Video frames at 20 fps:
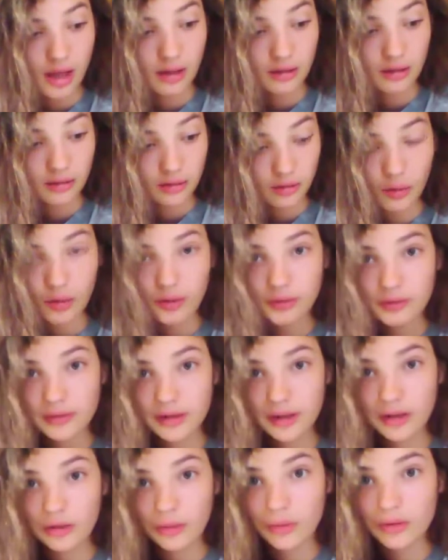Sorry for
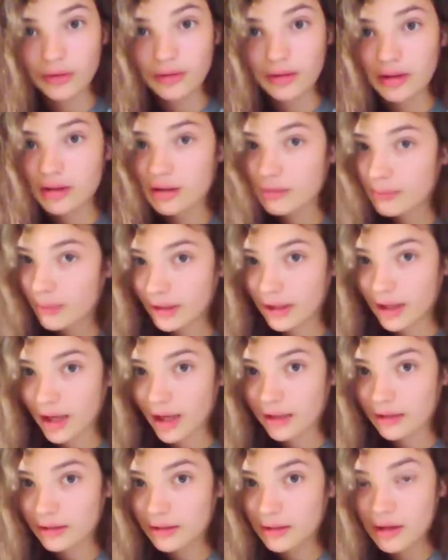that noise, that is my
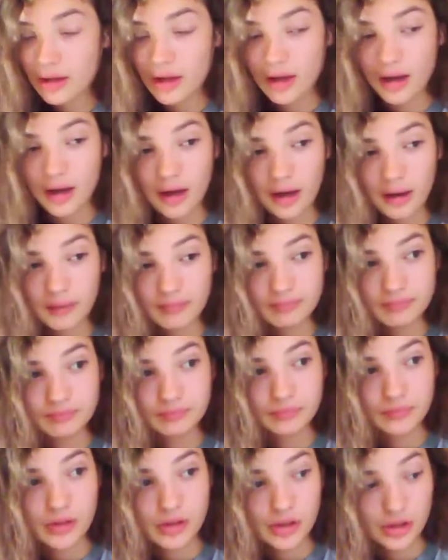cat.
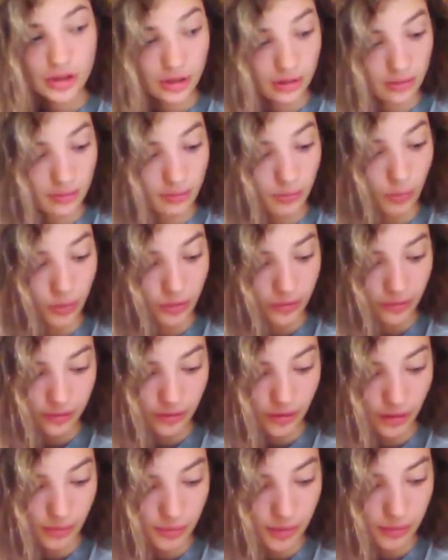She wants to
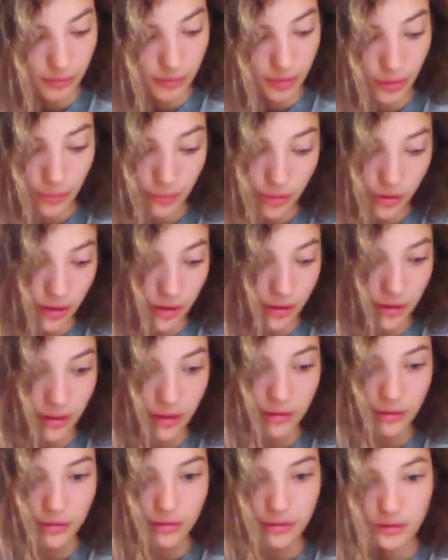come in, but I'm not going to let
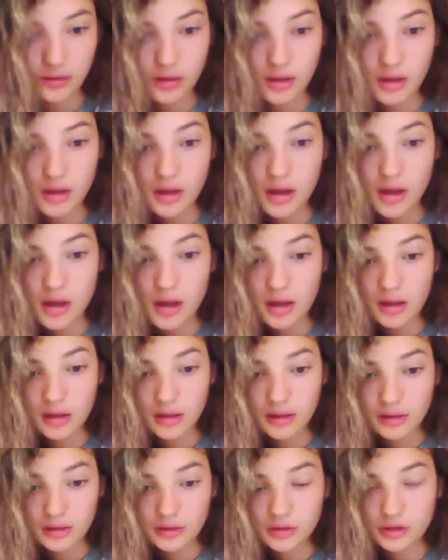her.
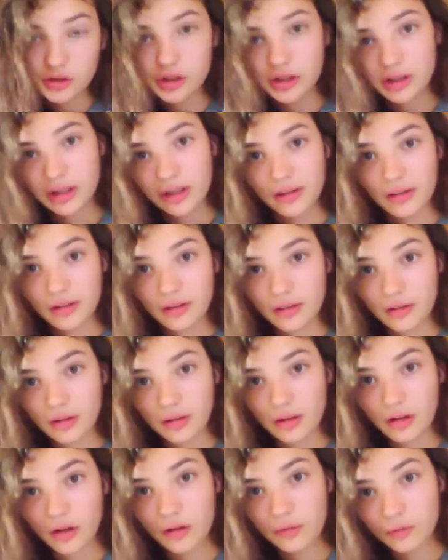She gets in a
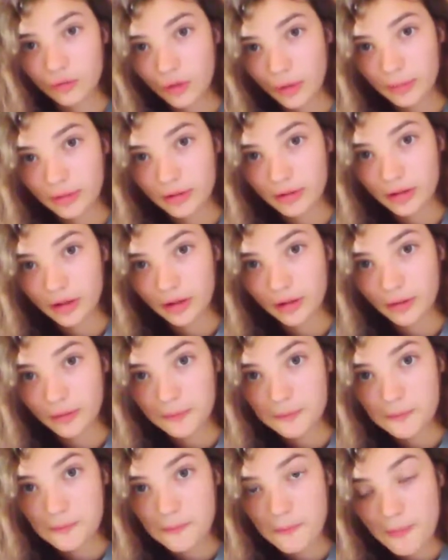lot of trouble in
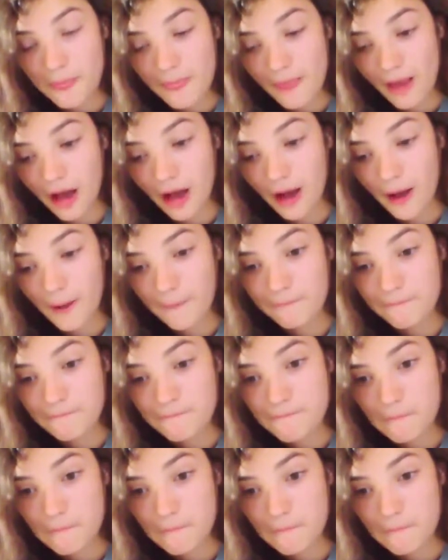here.